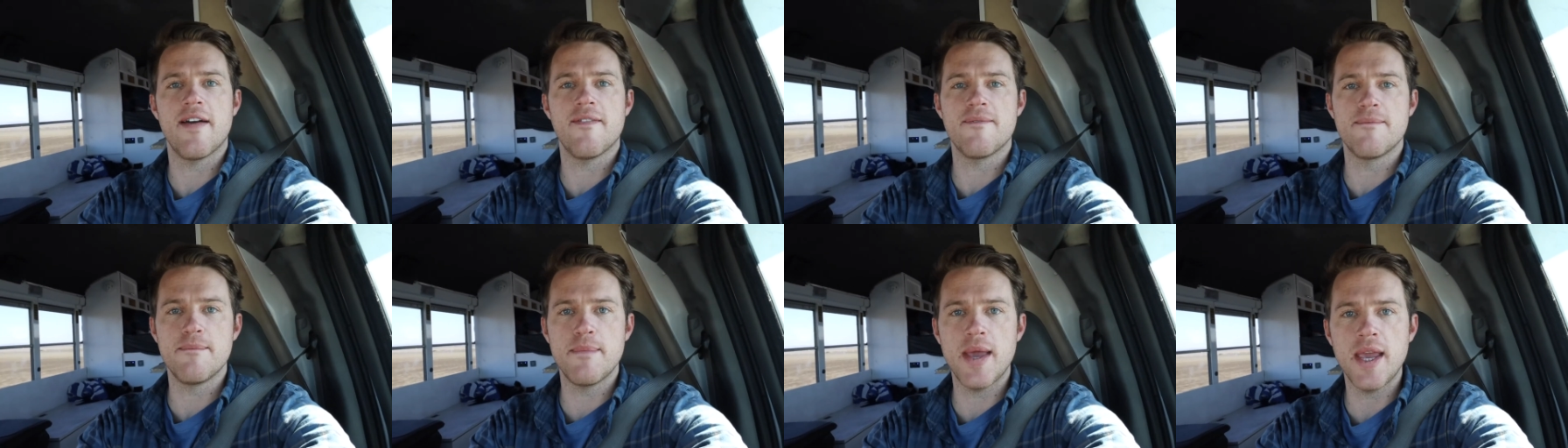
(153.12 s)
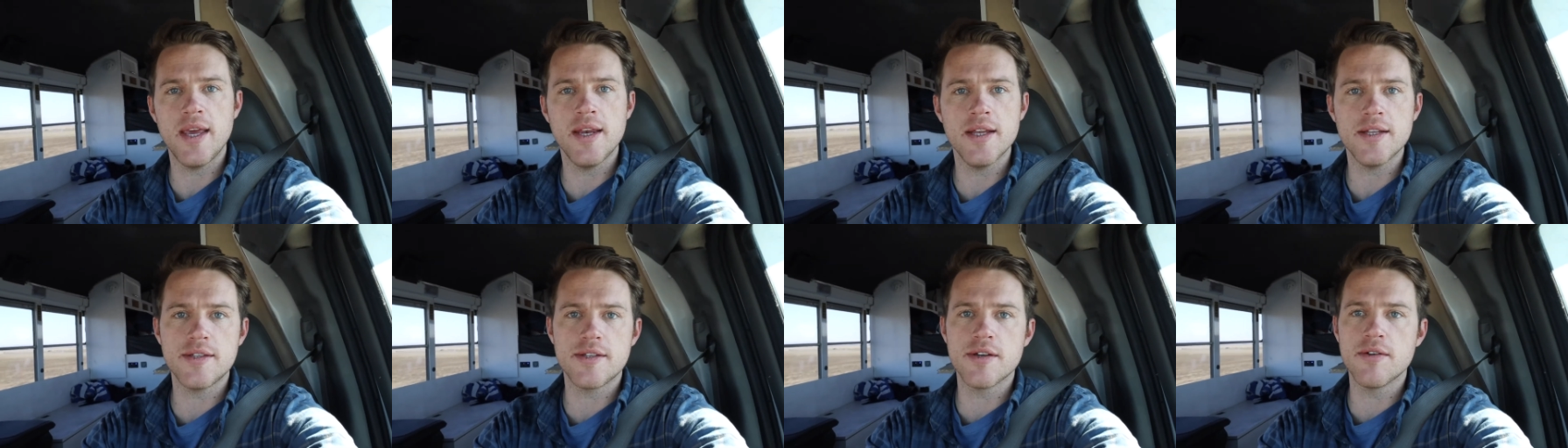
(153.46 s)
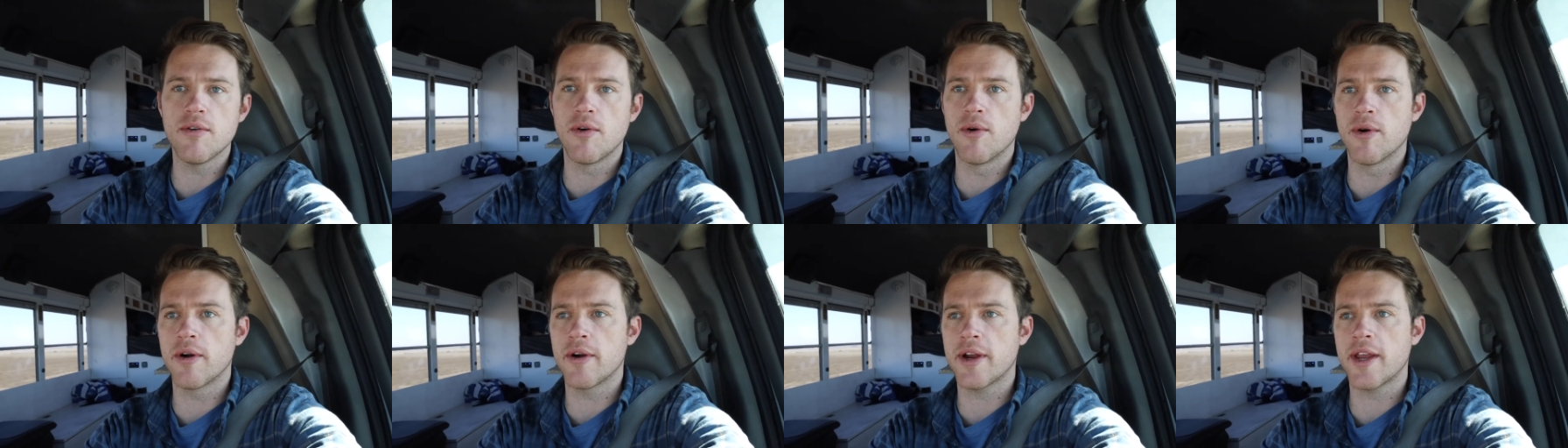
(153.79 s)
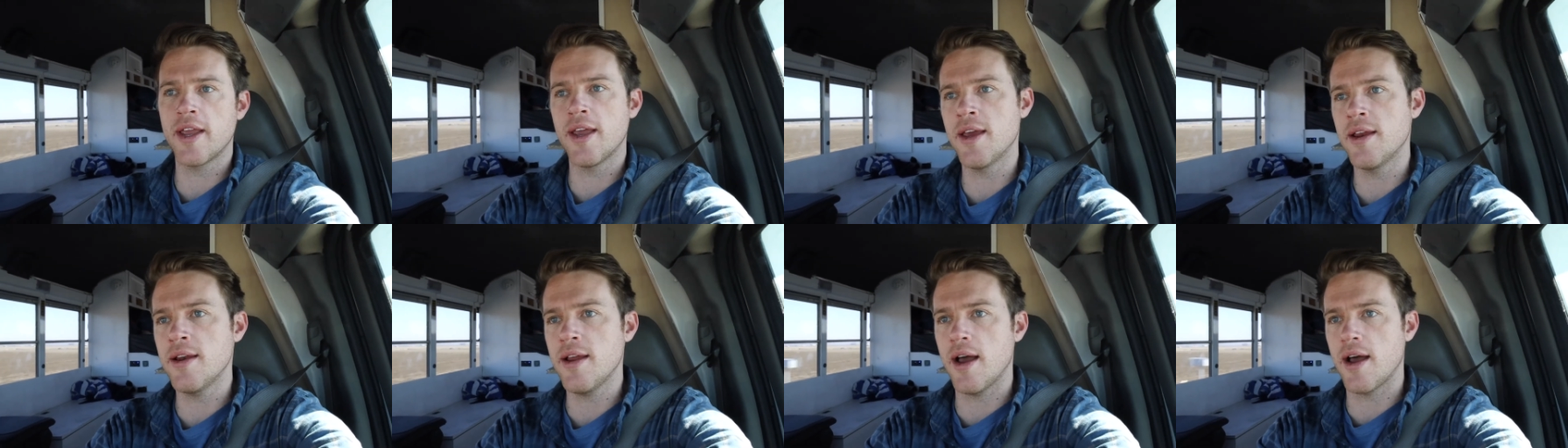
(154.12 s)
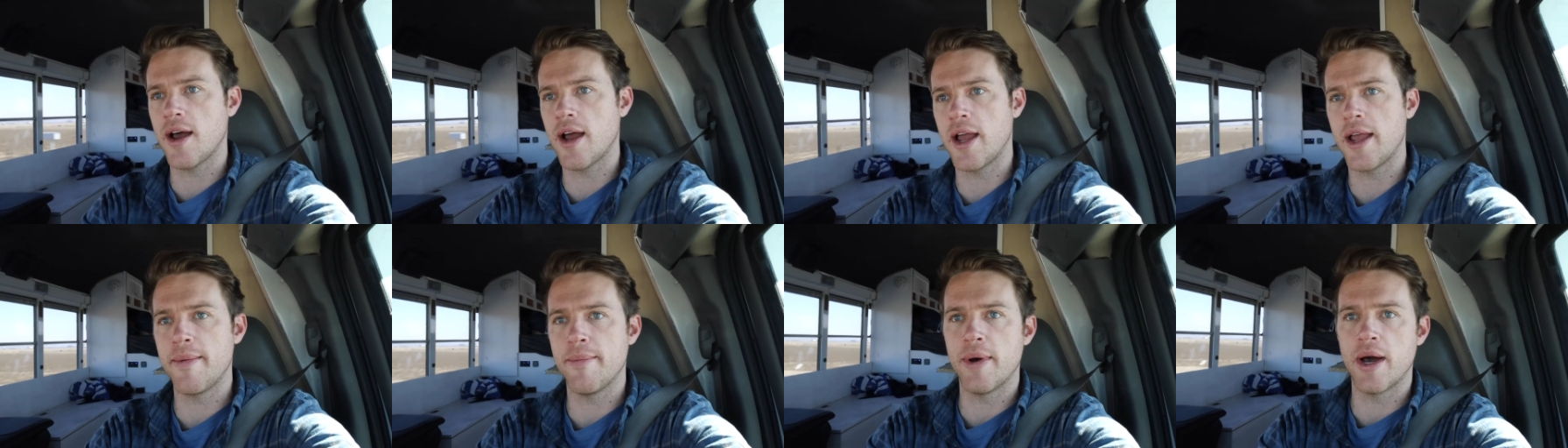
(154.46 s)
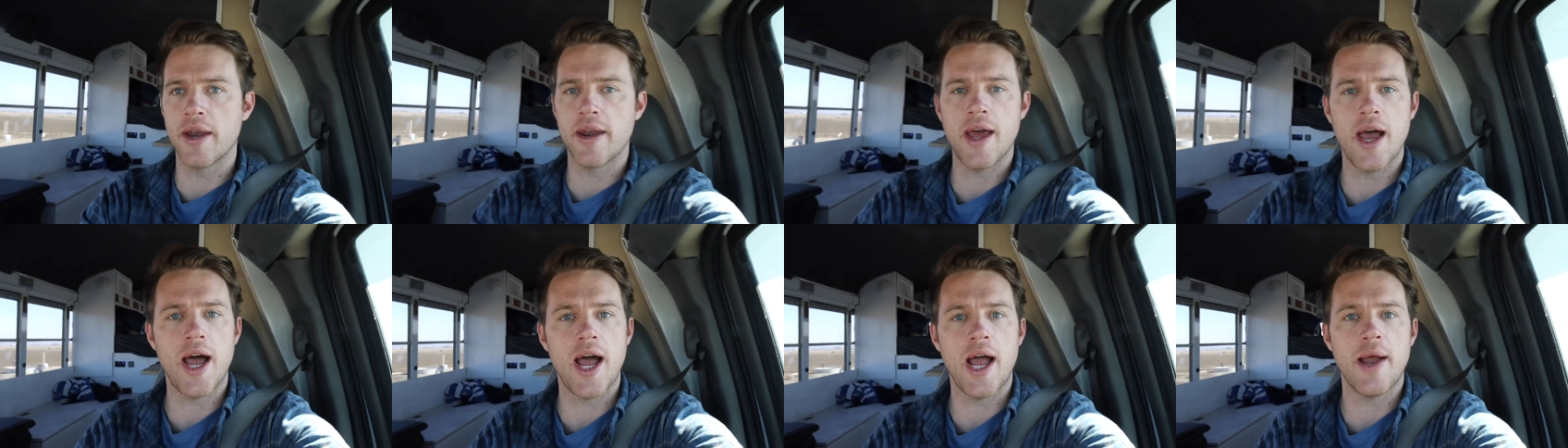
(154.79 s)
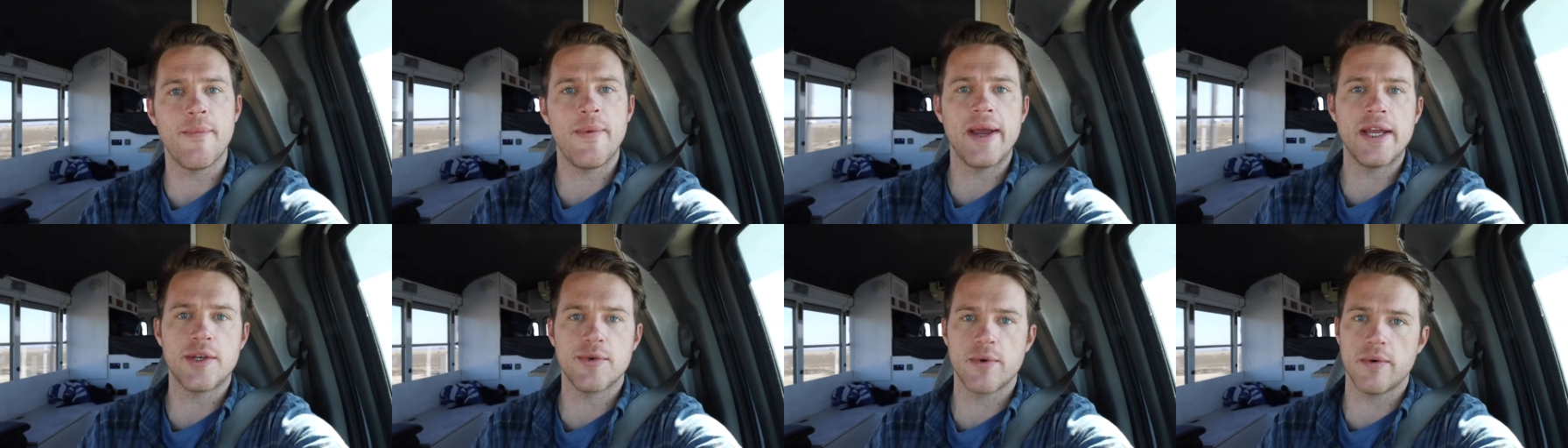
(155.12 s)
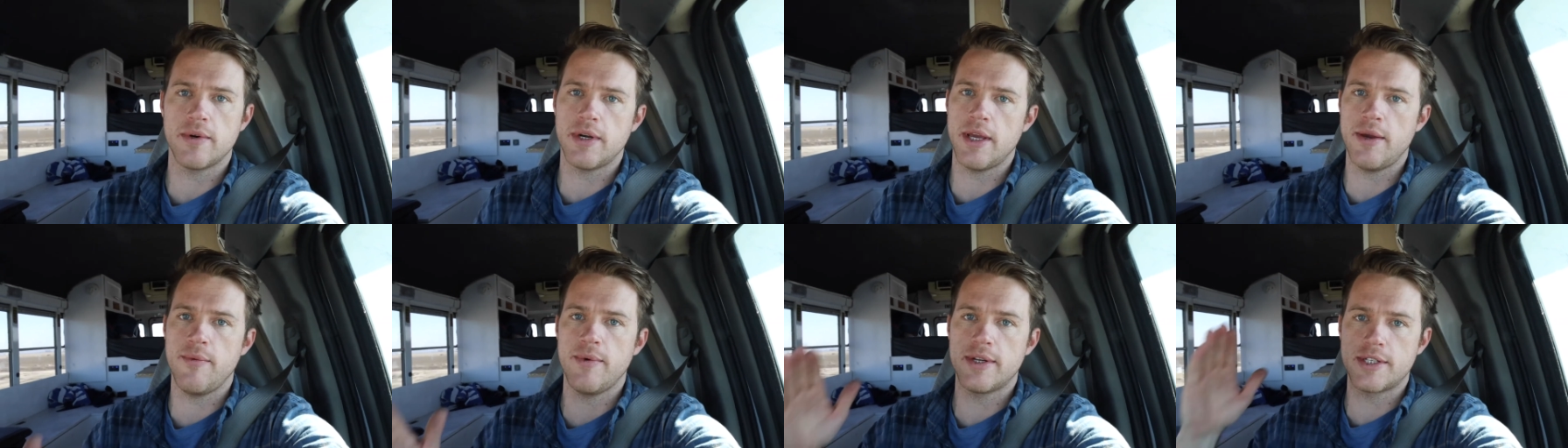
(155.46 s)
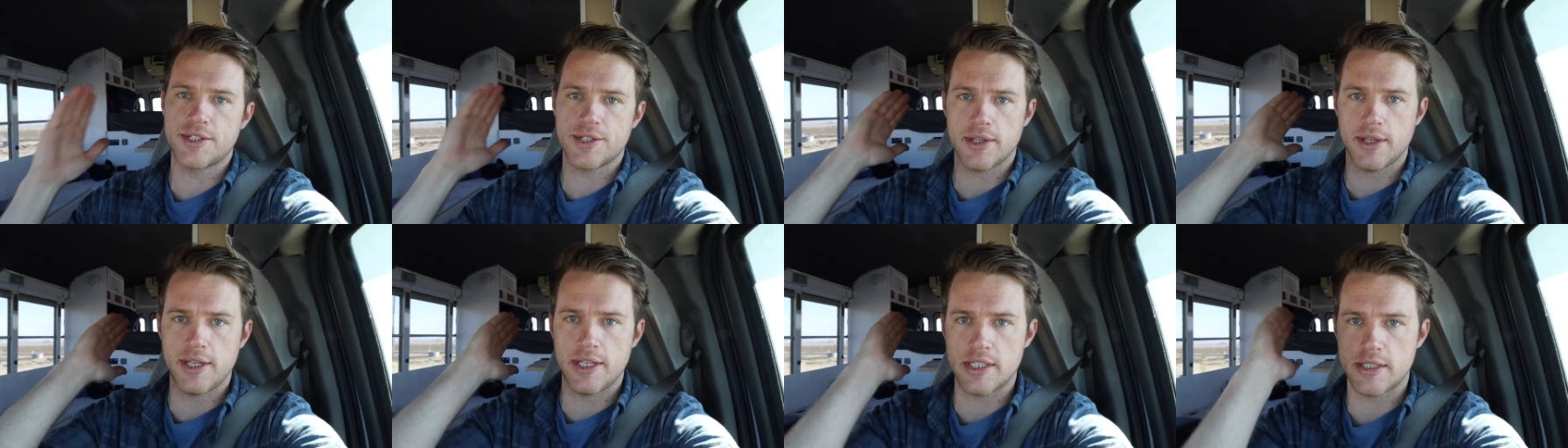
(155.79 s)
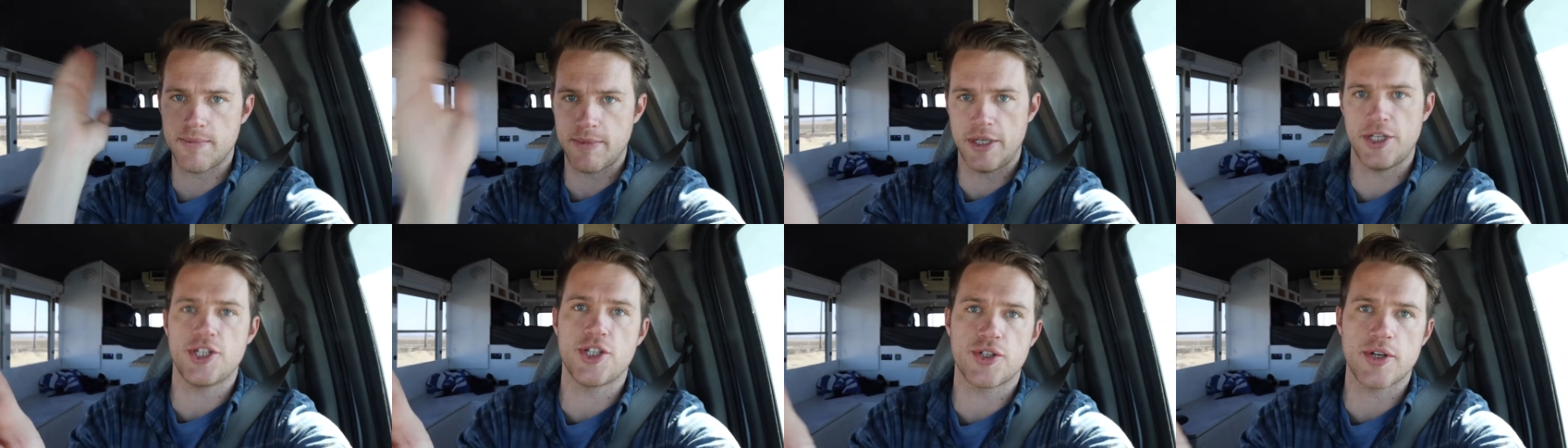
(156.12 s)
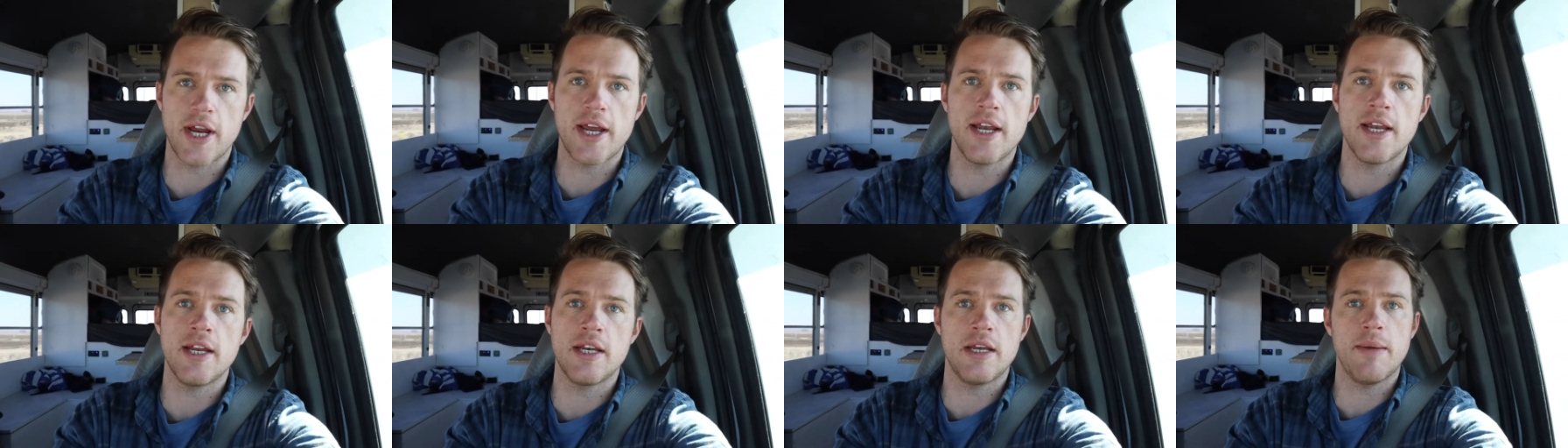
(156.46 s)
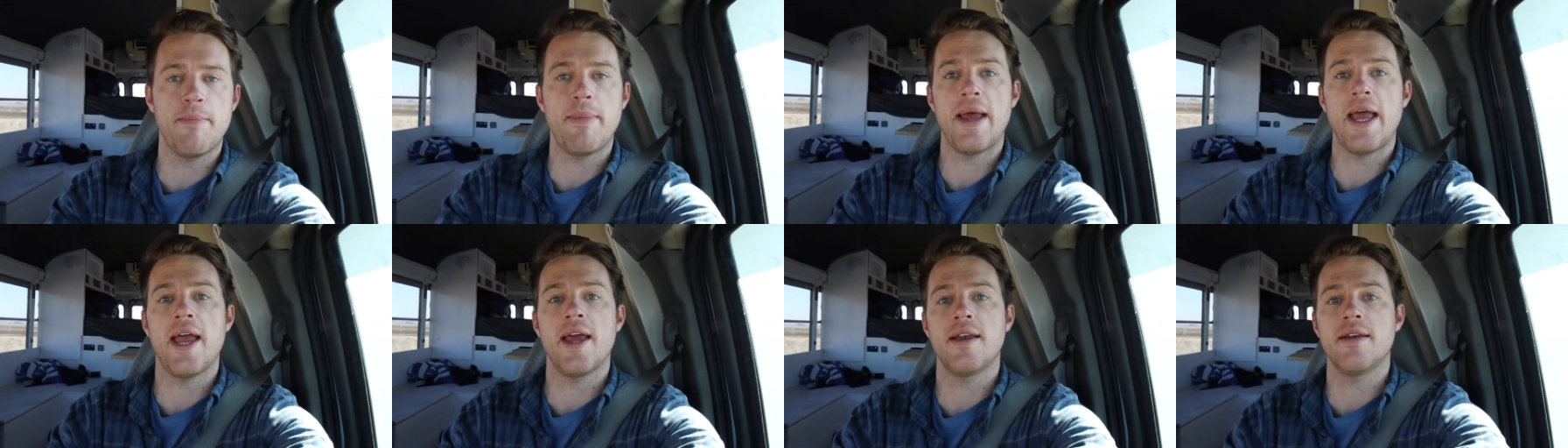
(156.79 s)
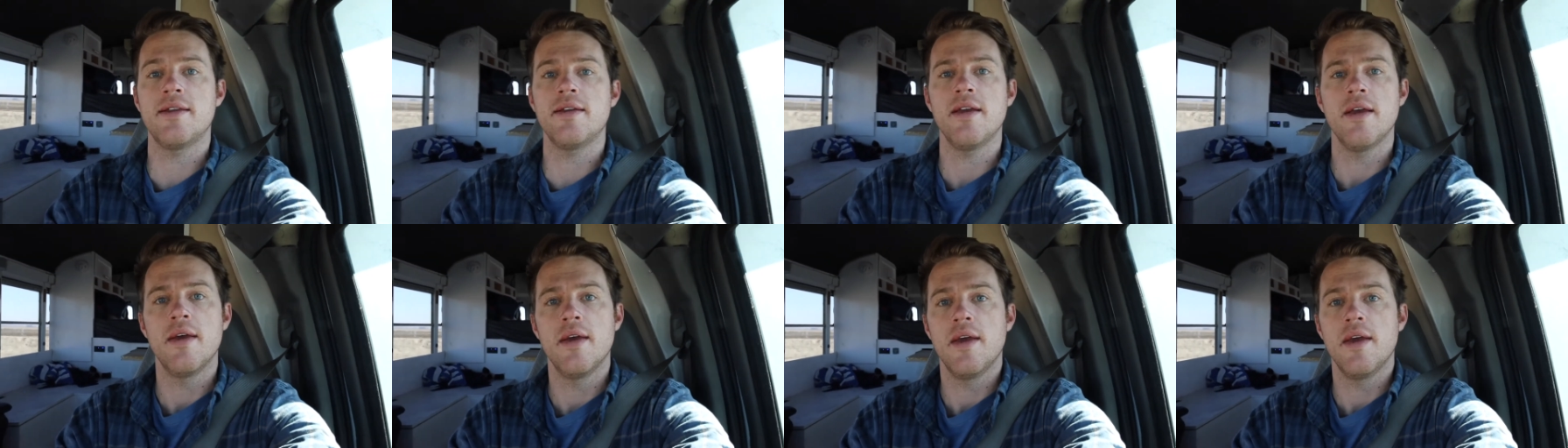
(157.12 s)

Made it to Oregon. I'm on Highway 20, which leads me straight into Bend,